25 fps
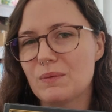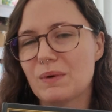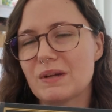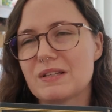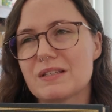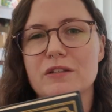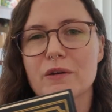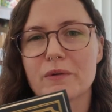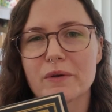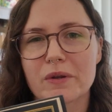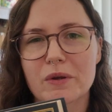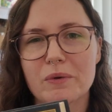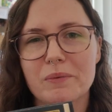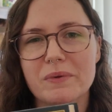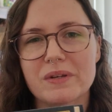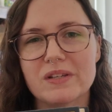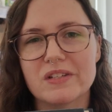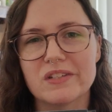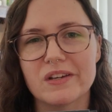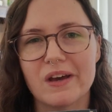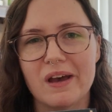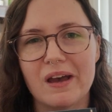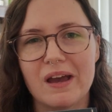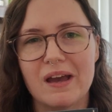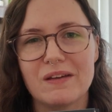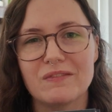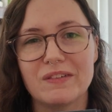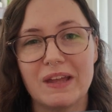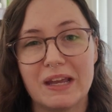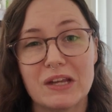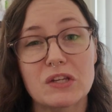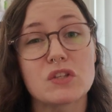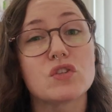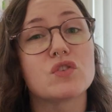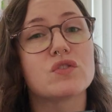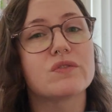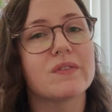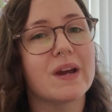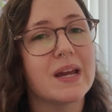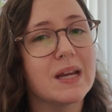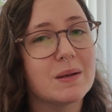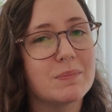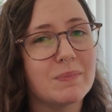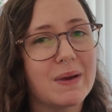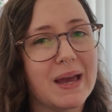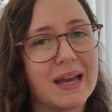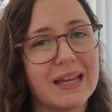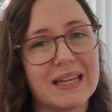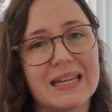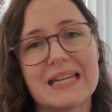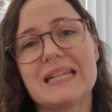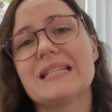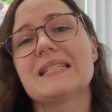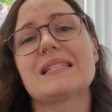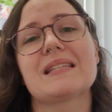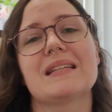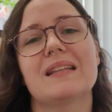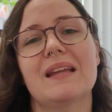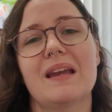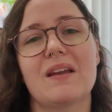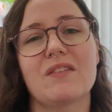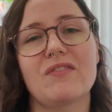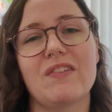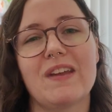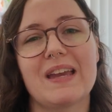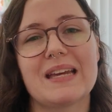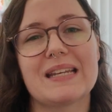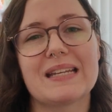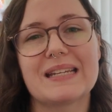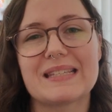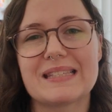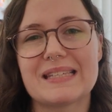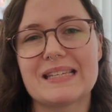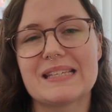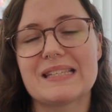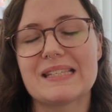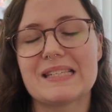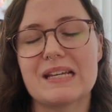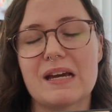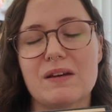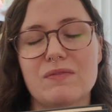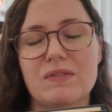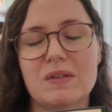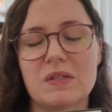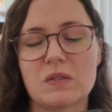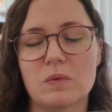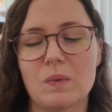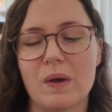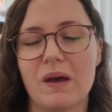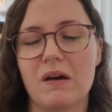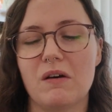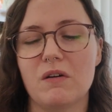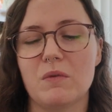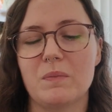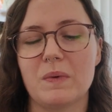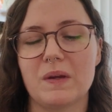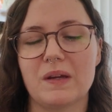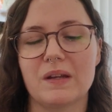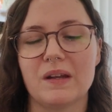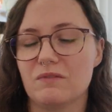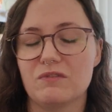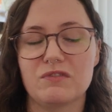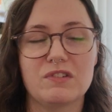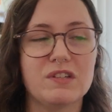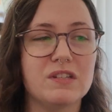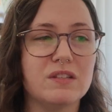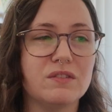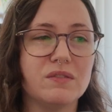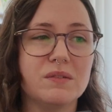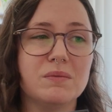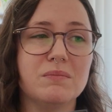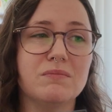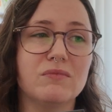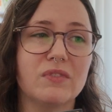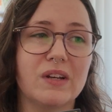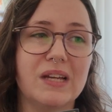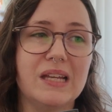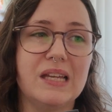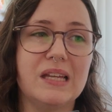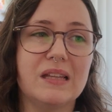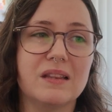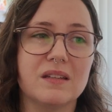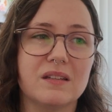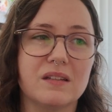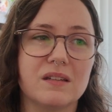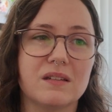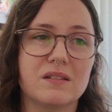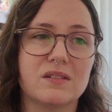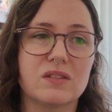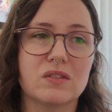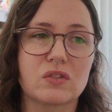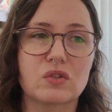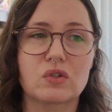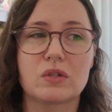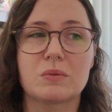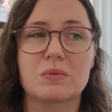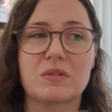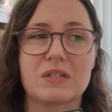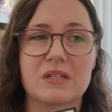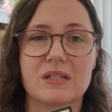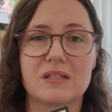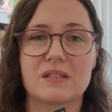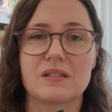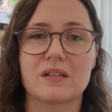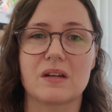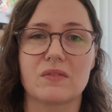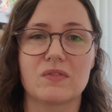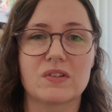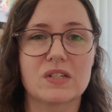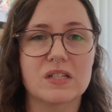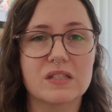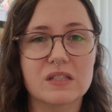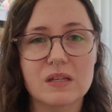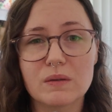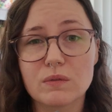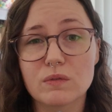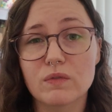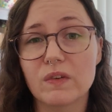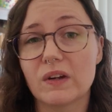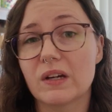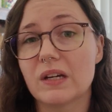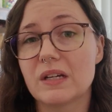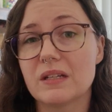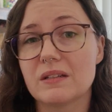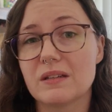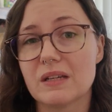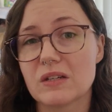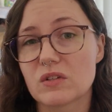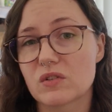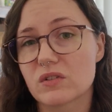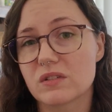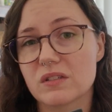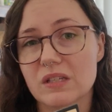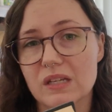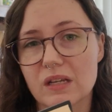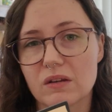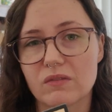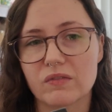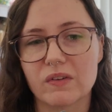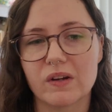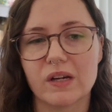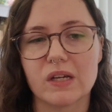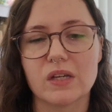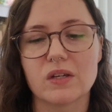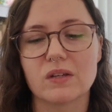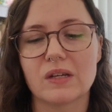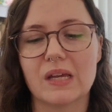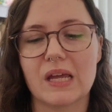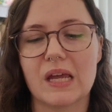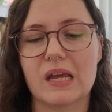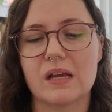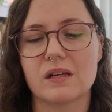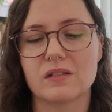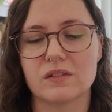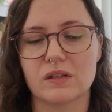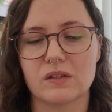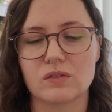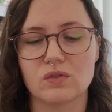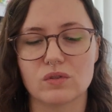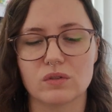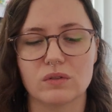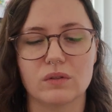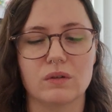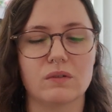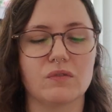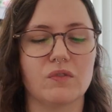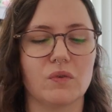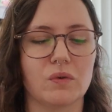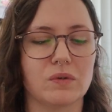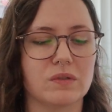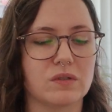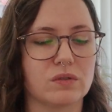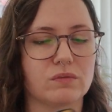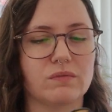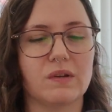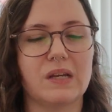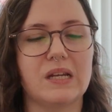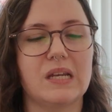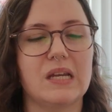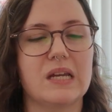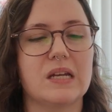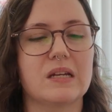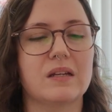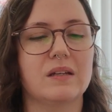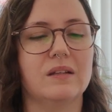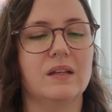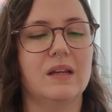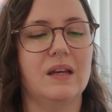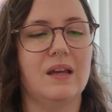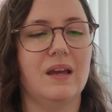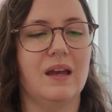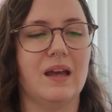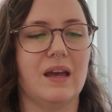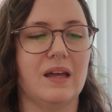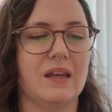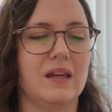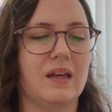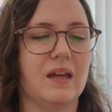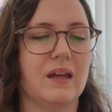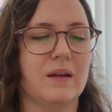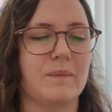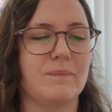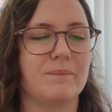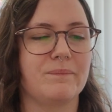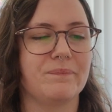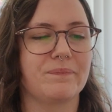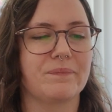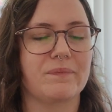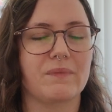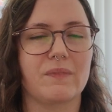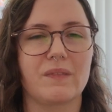one, so I don't want to dive like straight back into like fantasy stuff as well. But just from reading the description and stuff, it just seems very interesting and very unique. So I do look forward to reading it. And again,